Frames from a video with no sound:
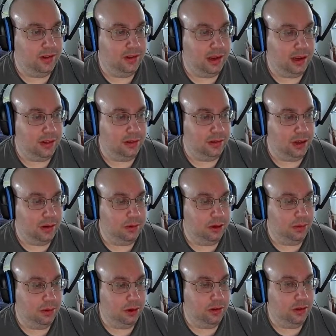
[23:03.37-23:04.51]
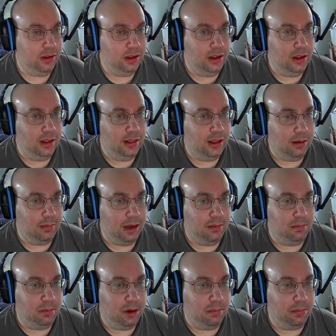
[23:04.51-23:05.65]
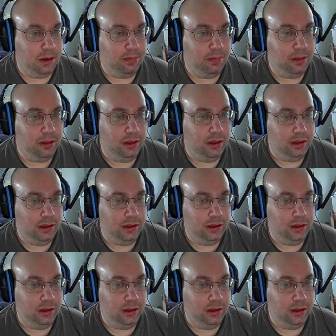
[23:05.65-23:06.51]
I get the library built, that might bump up the